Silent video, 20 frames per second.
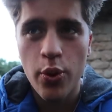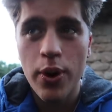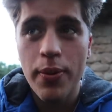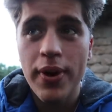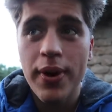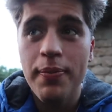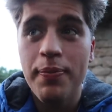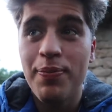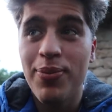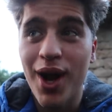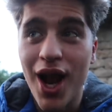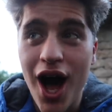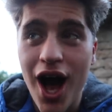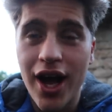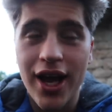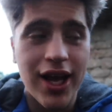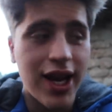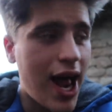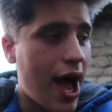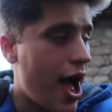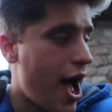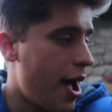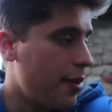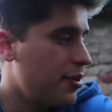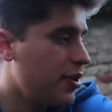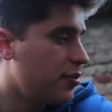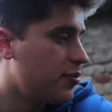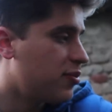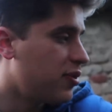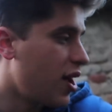We've been vlogging. I,
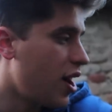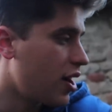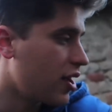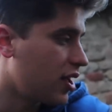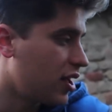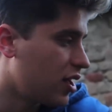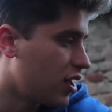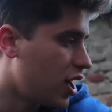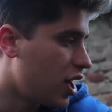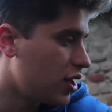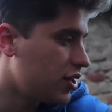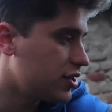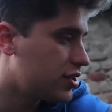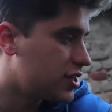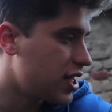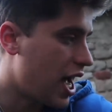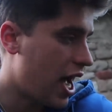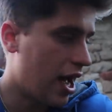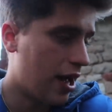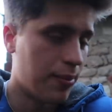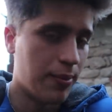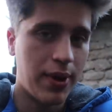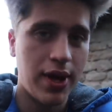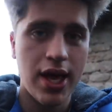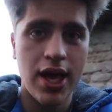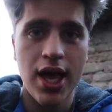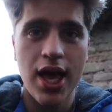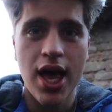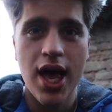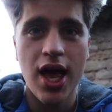have been vlogging all the time,
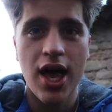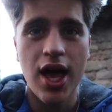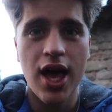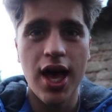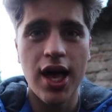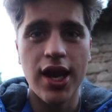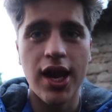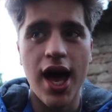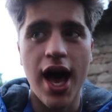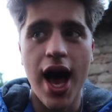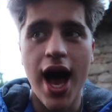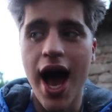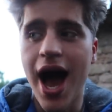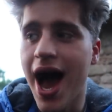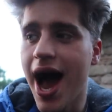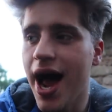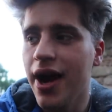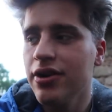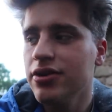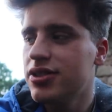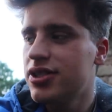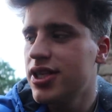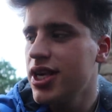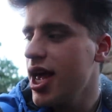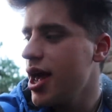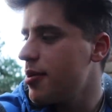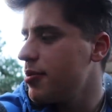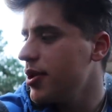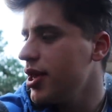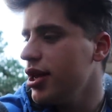and I, I don't
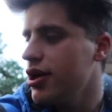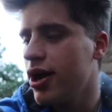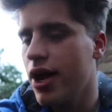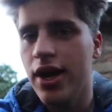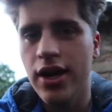see Emilio.